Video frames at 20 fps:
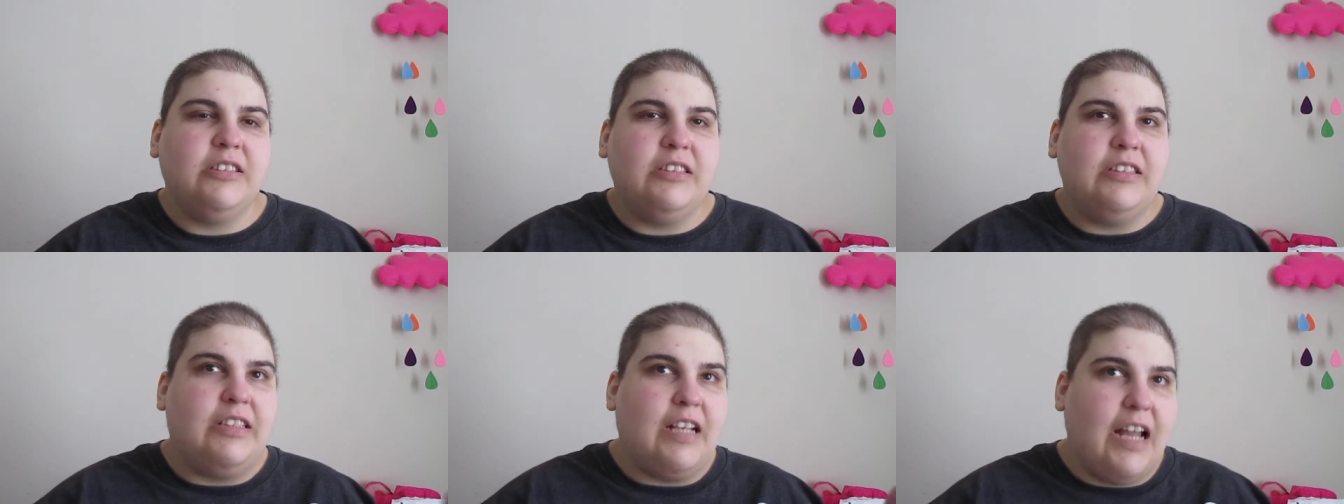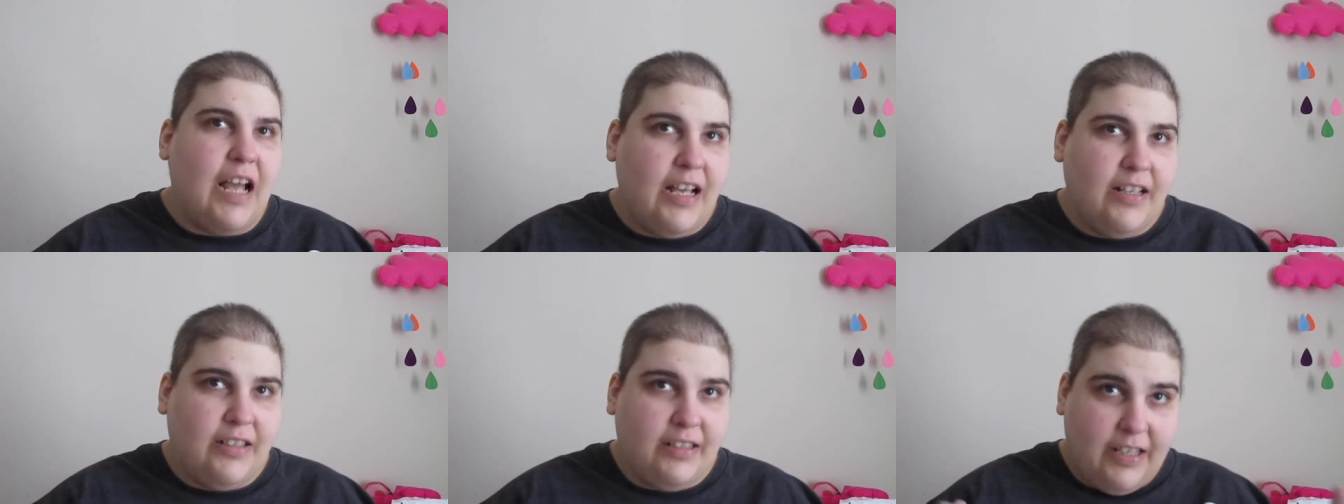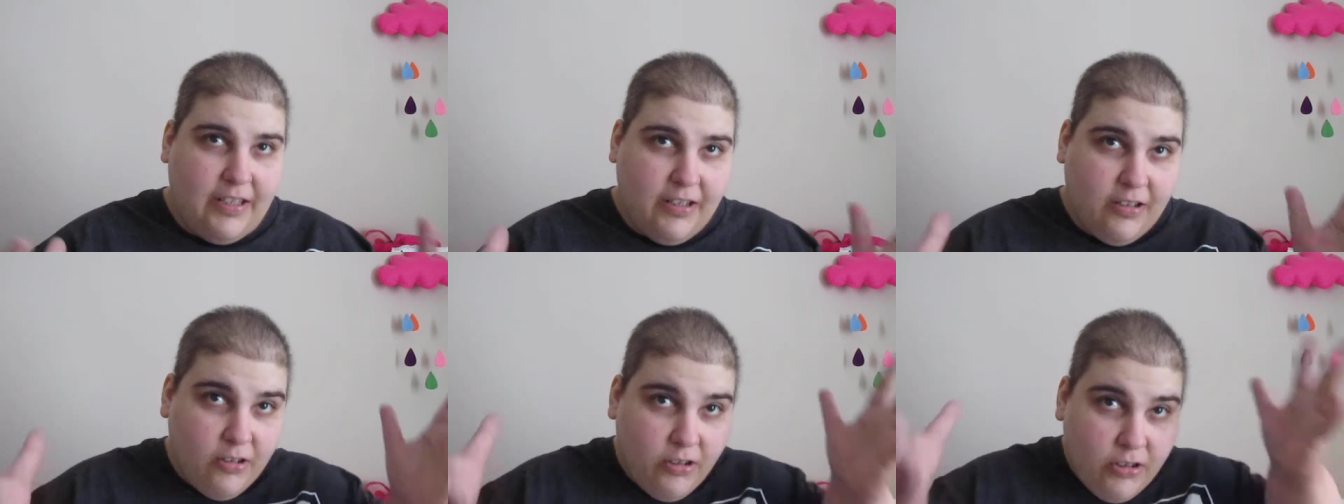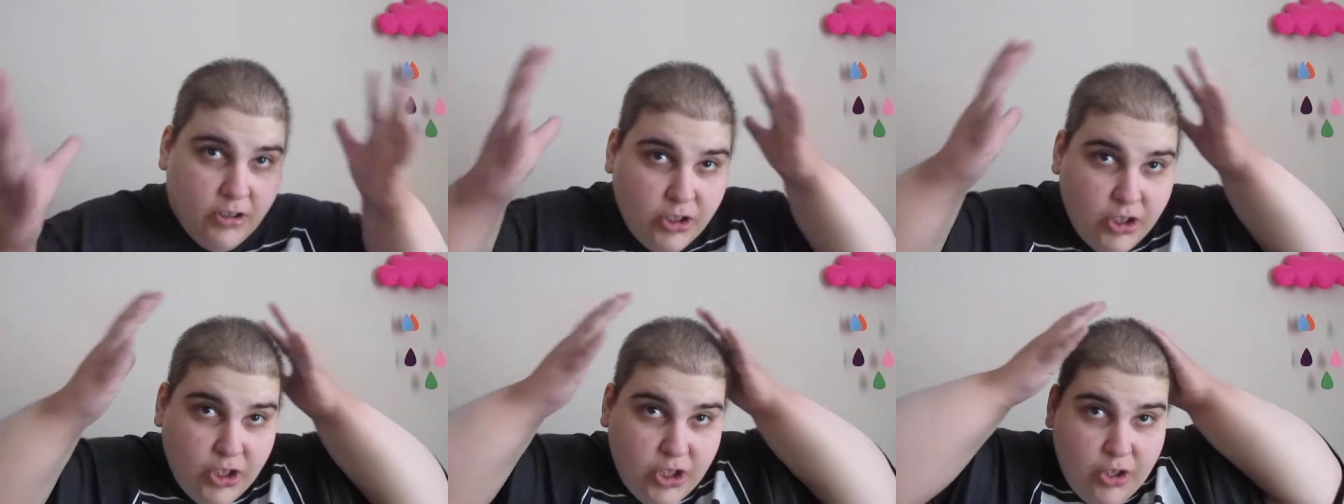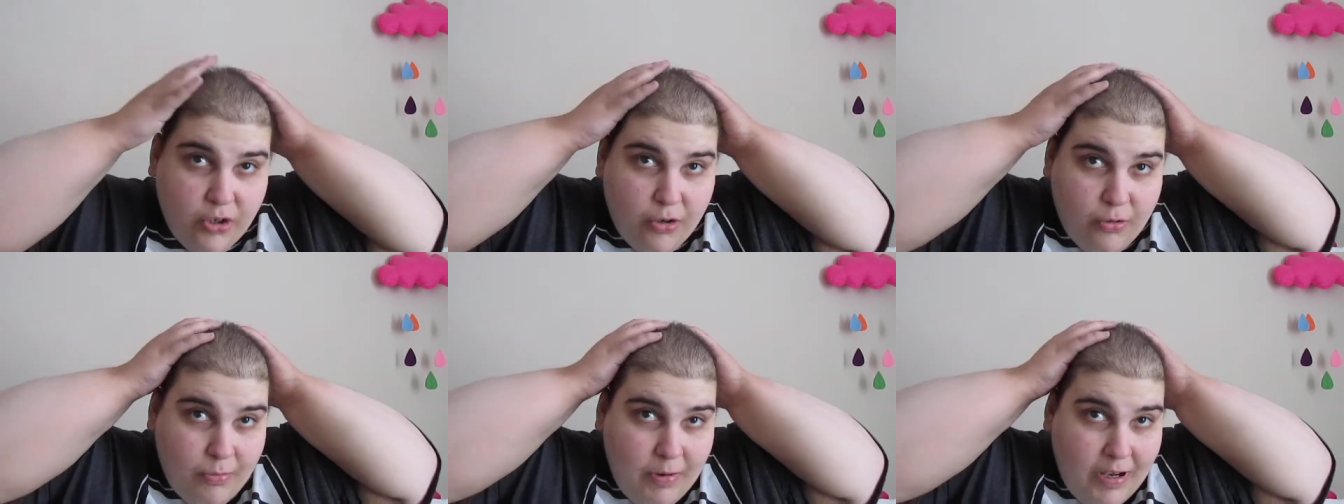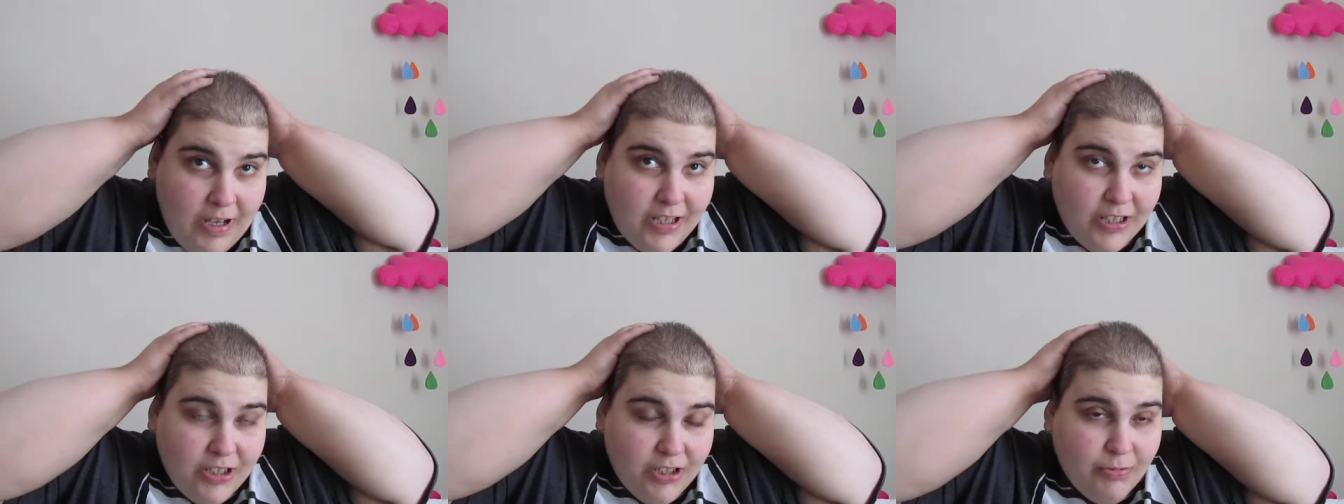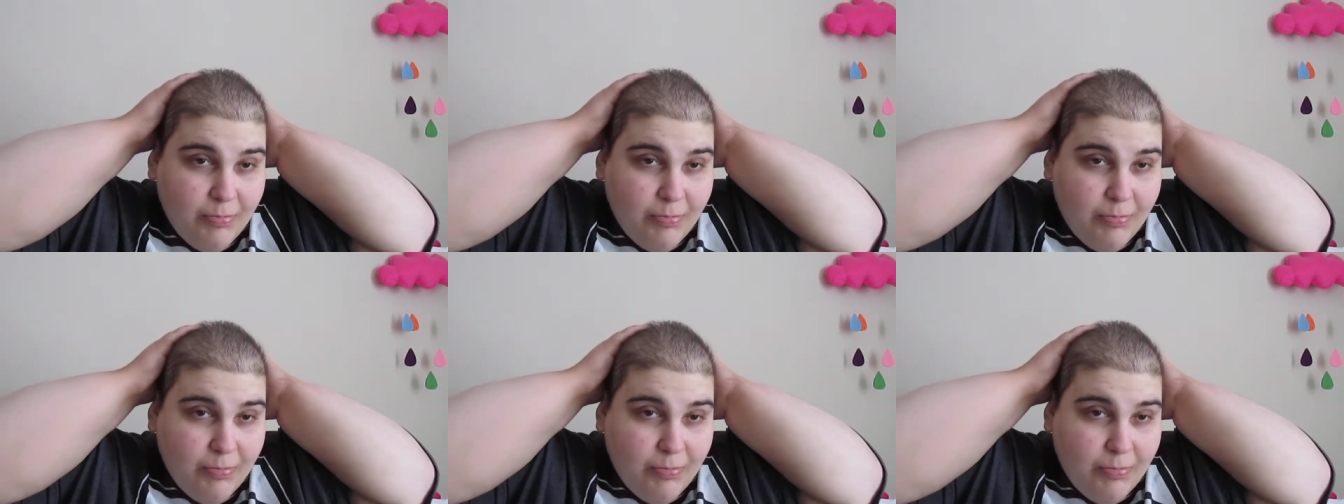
not like too much.